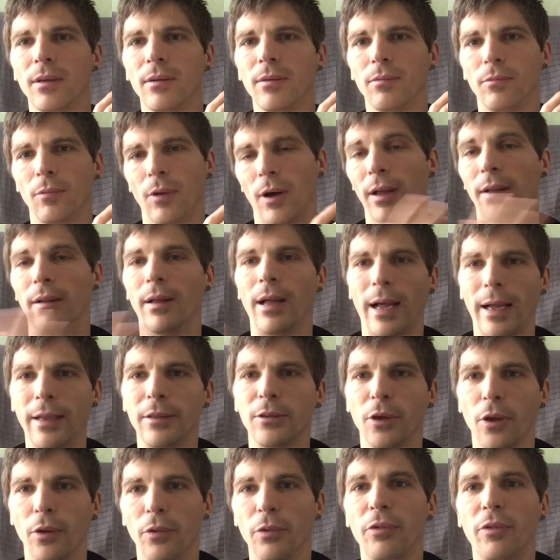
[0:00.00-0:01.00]
well, I
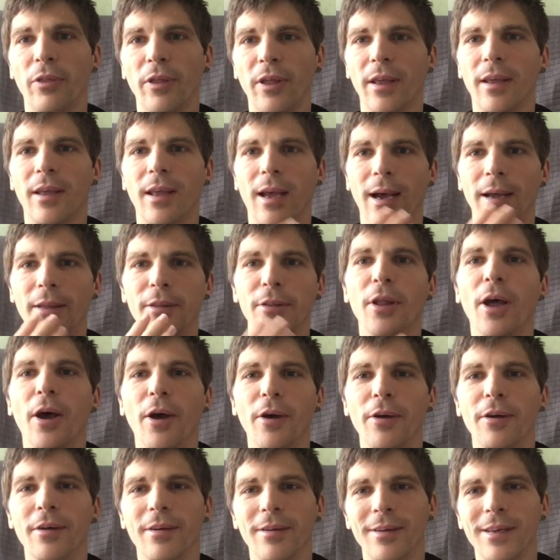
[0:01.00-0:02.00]

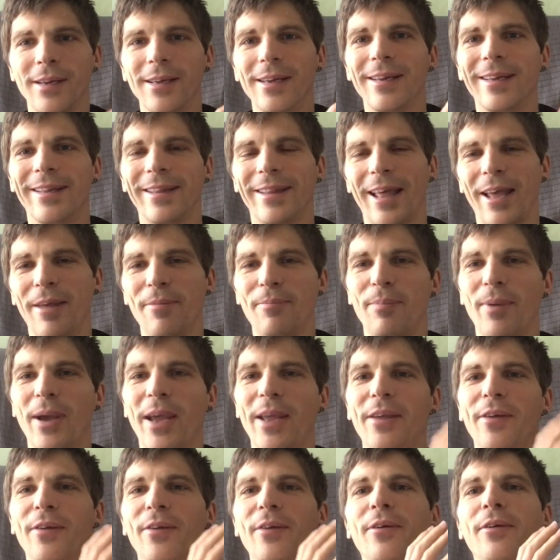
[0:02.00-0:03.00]
know they pay
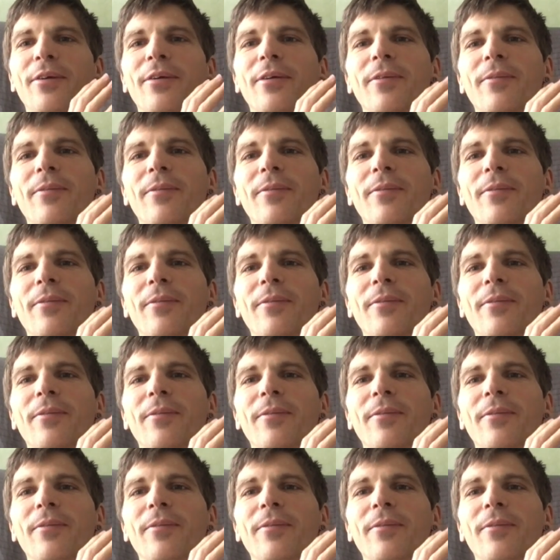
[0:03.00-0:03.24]
you